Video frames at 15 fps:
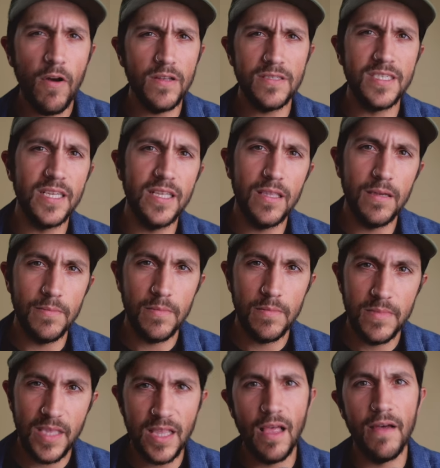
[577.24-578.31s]
all seen them.
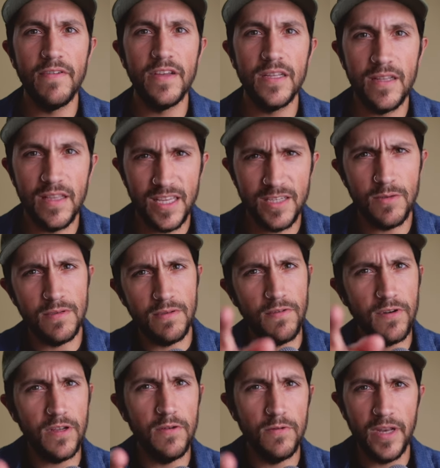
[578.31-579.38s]
They love it. This was for
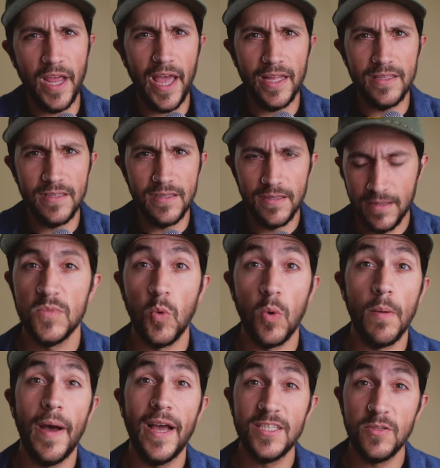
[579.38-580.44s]
you, dads. So what
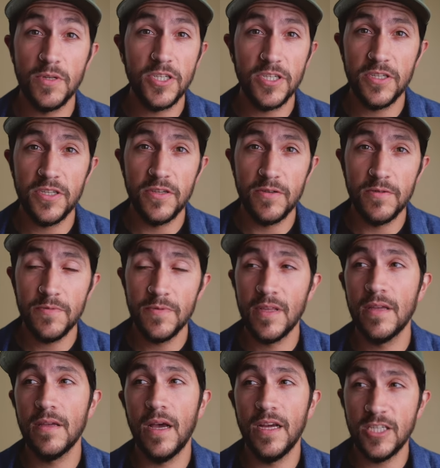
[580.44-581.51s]
am I switching to?
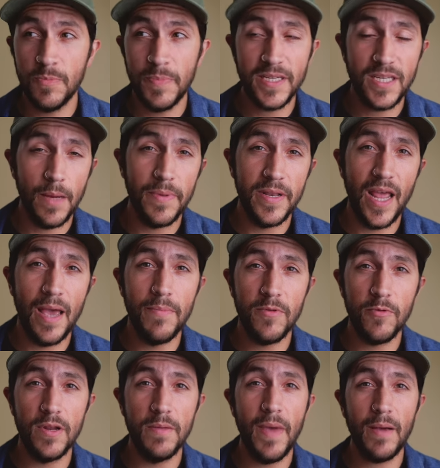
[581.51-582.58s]
I just picked up an
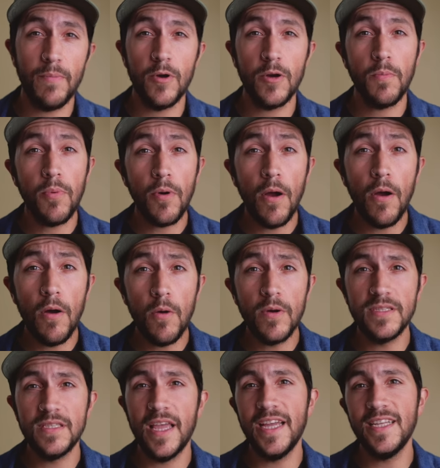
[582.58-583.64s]
M3 MacBook Pro.
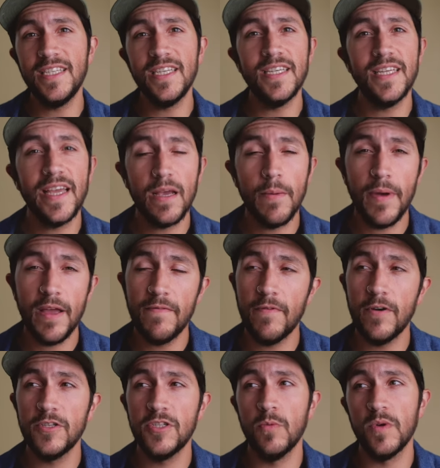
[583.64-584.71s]
It's the 18 gigabyte
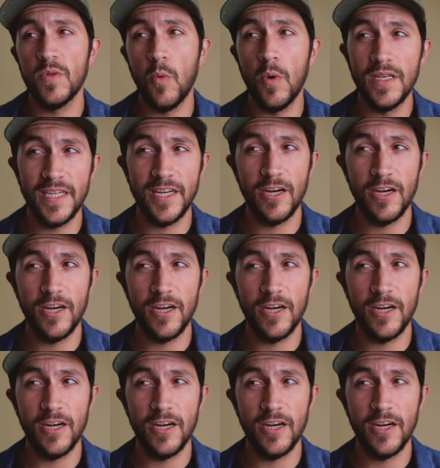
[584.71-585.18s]
version with 1